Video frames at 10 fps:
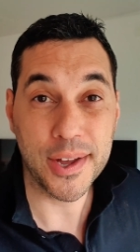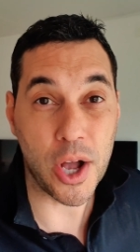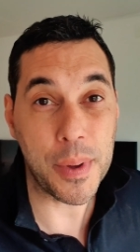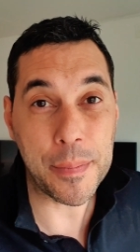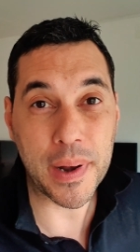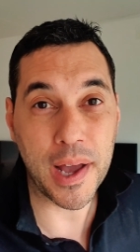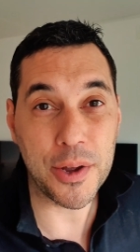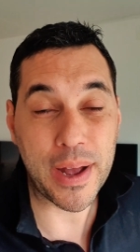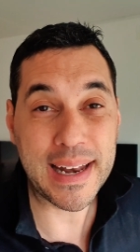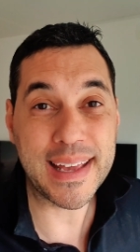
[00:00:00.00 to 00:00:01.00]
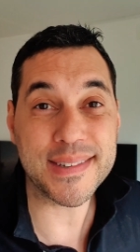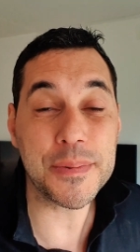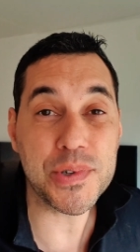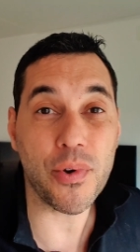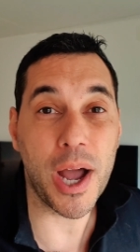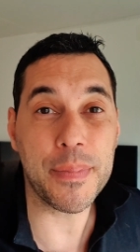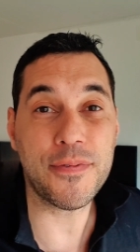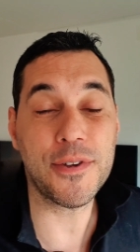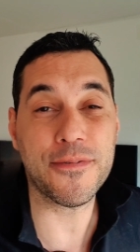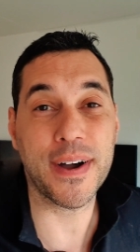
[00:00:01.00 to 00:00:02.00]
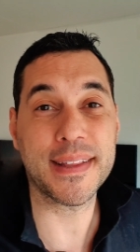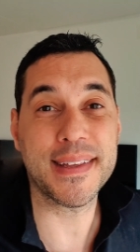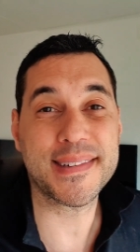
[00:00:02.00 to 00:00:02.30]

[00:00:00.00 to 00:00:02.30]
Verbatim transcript: Comment below and hit subscribe if you find